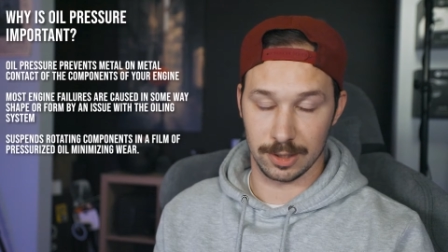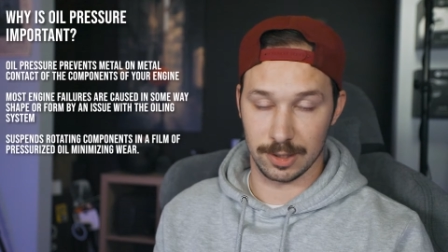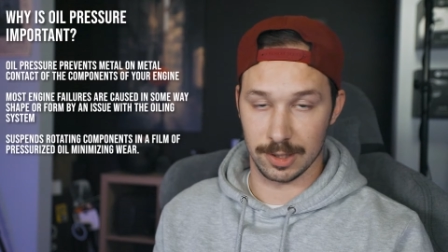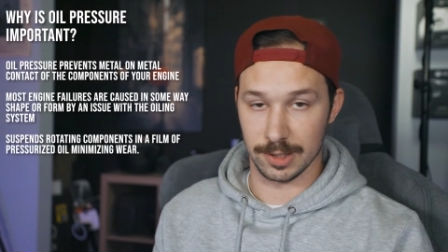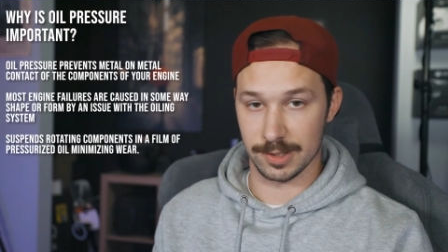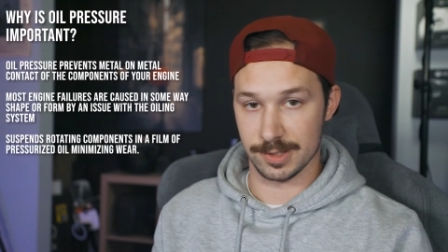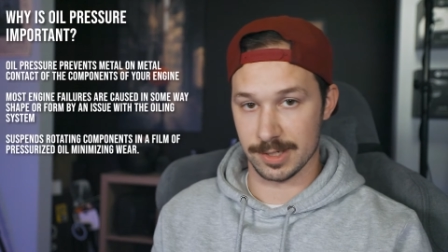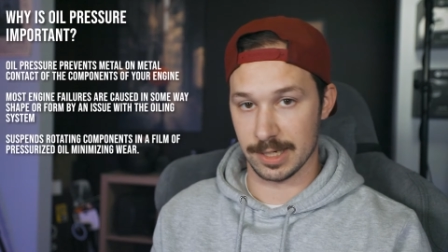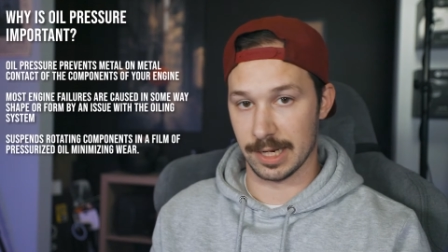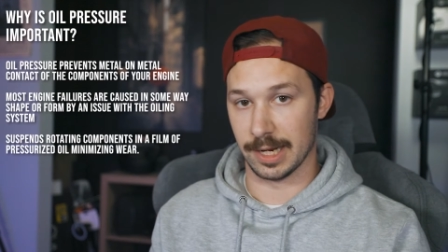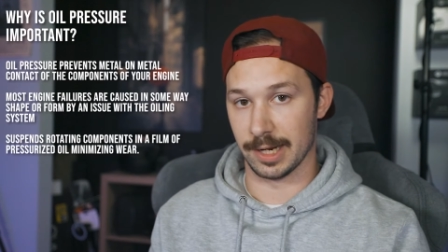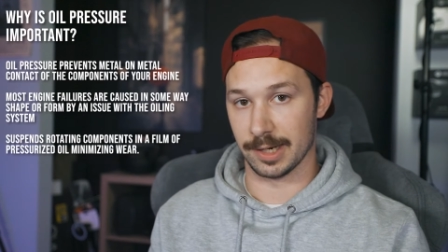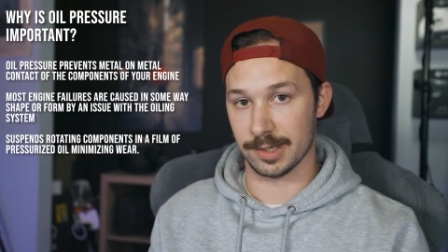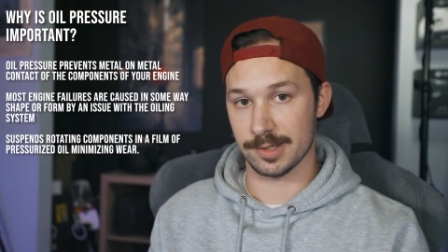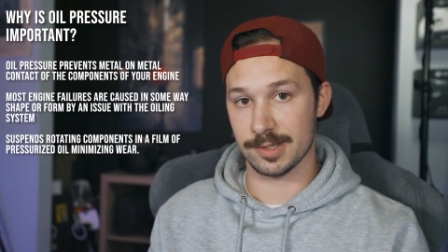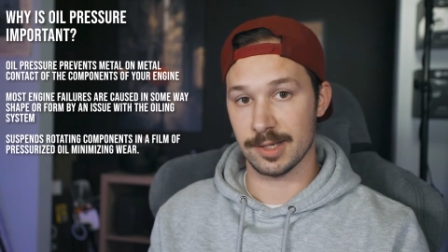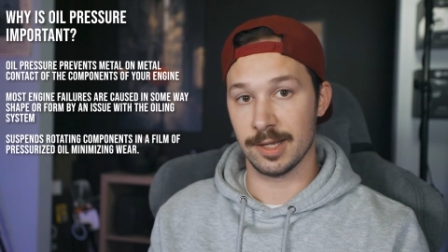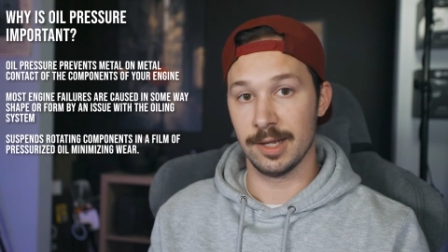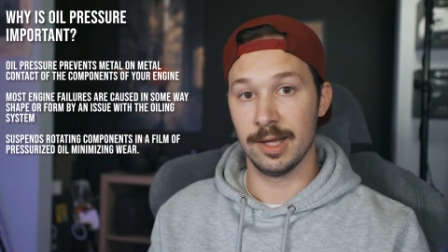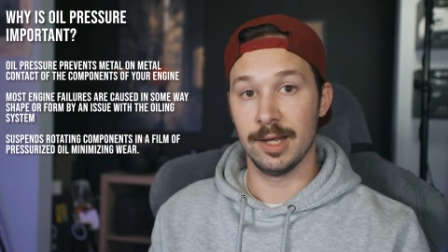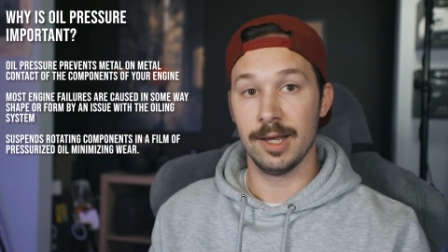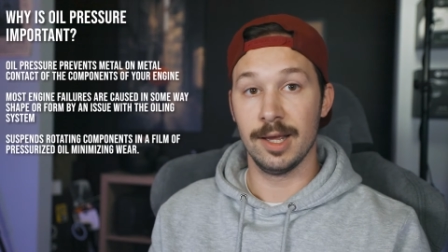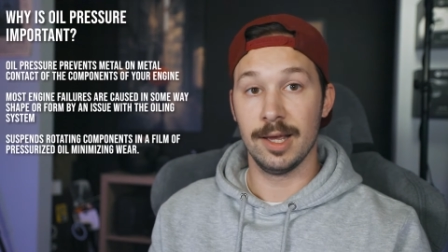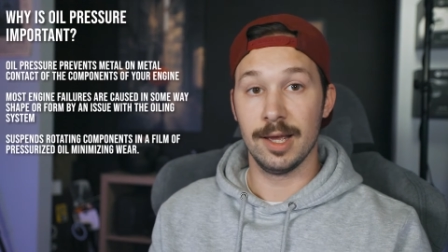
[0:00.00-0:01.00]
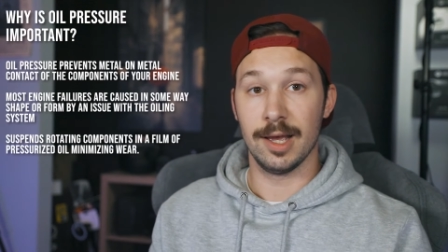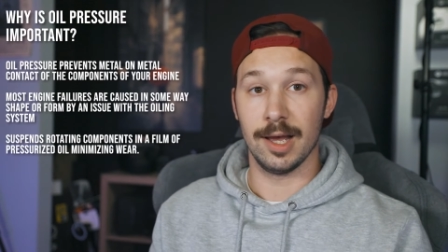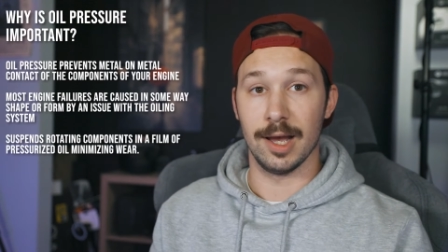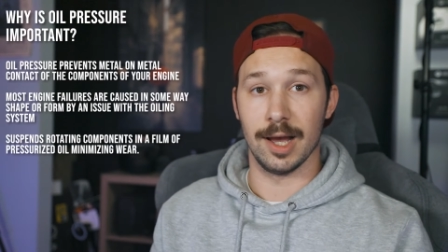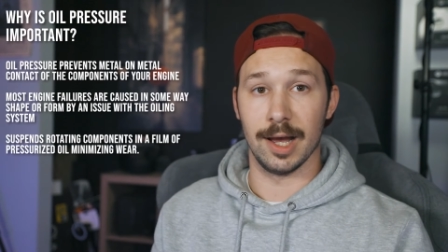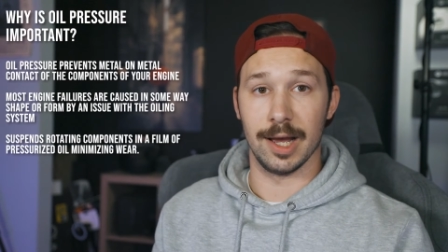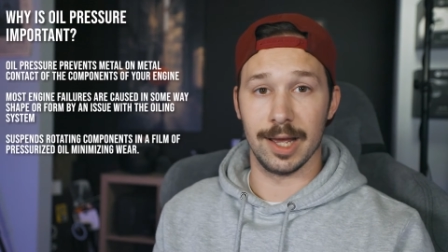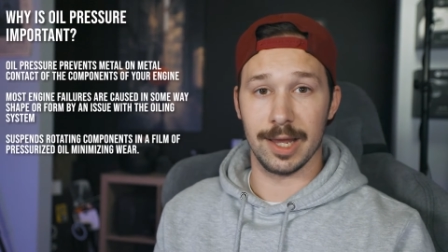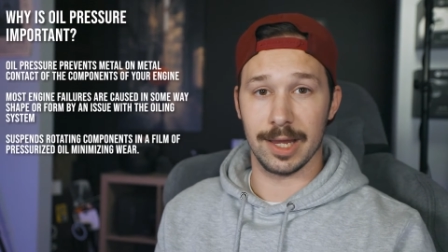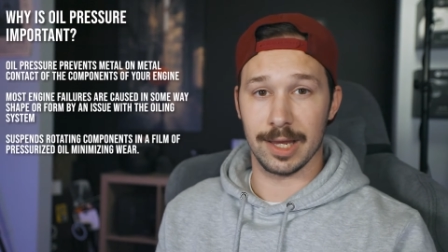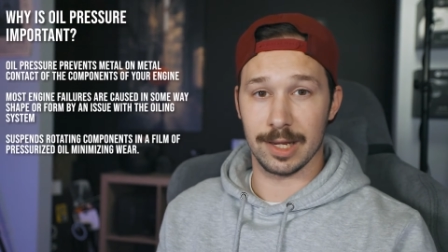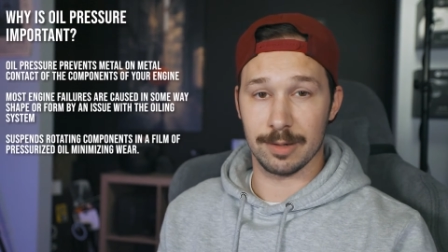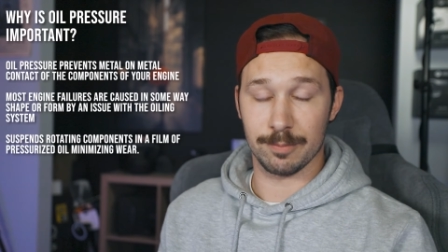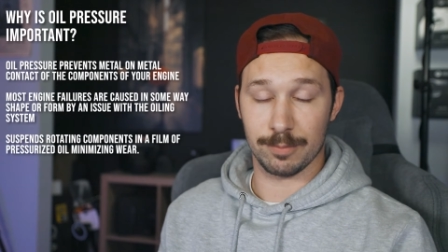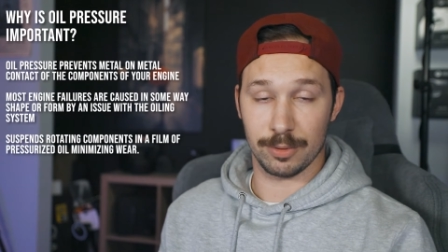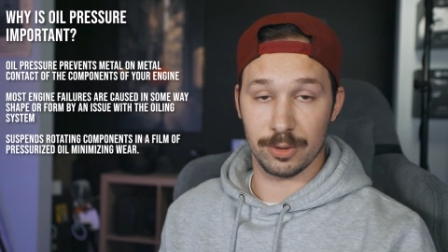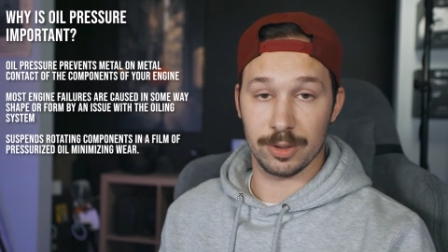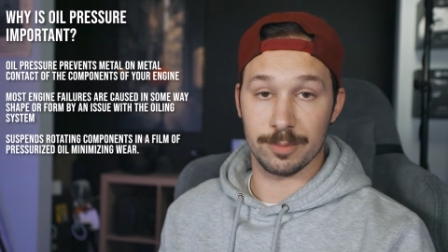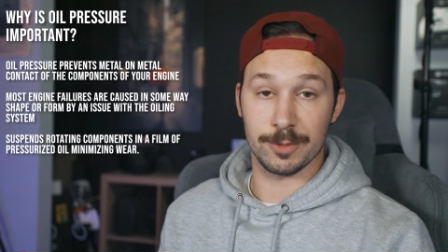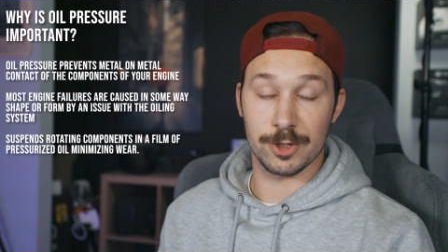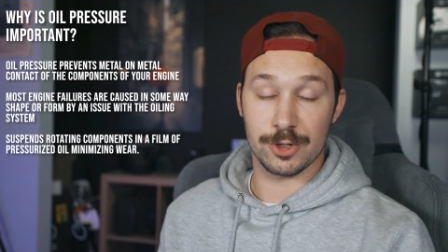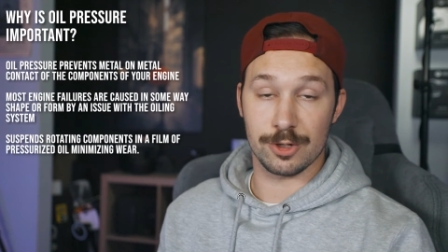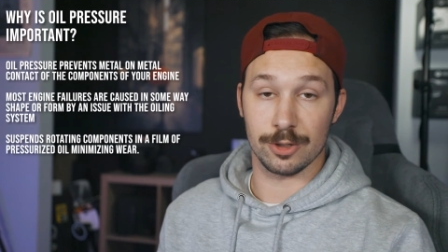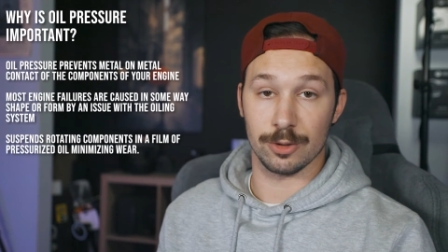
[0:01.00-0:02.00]
contact, and
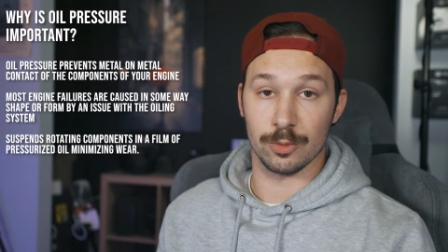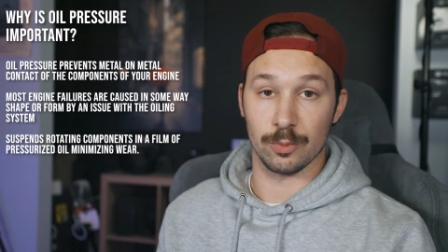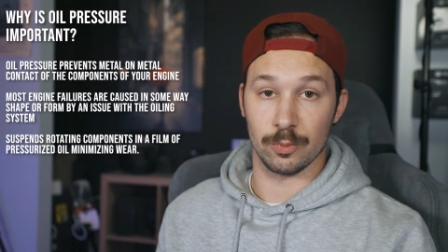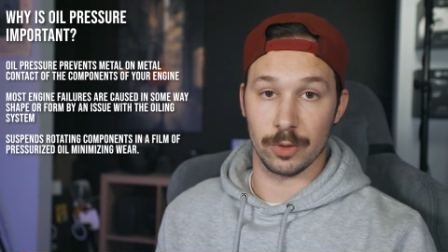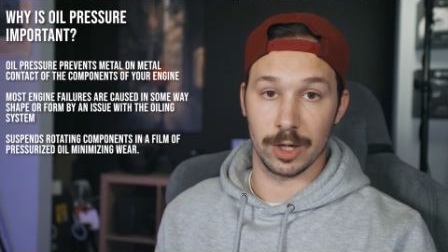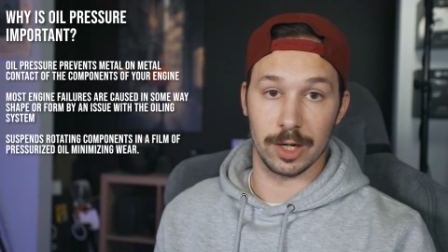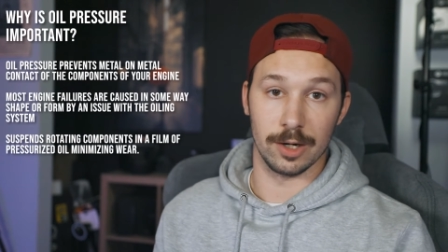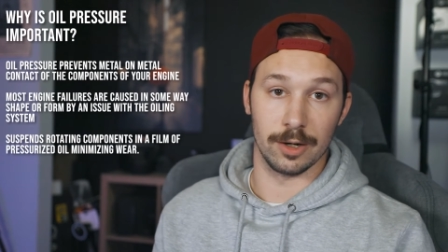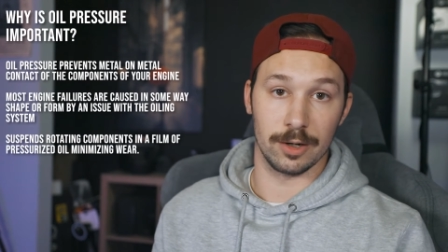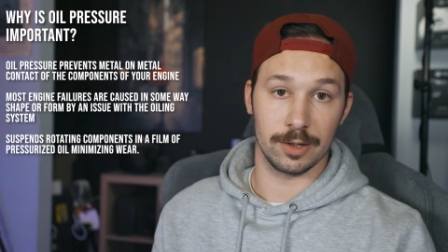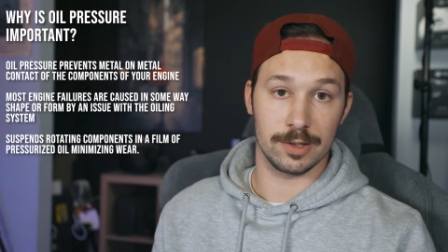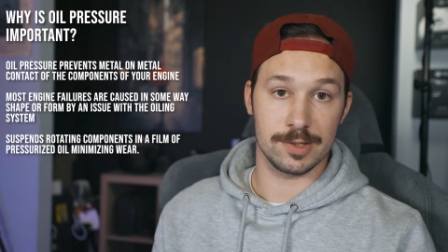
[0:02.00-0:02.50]
premature wear,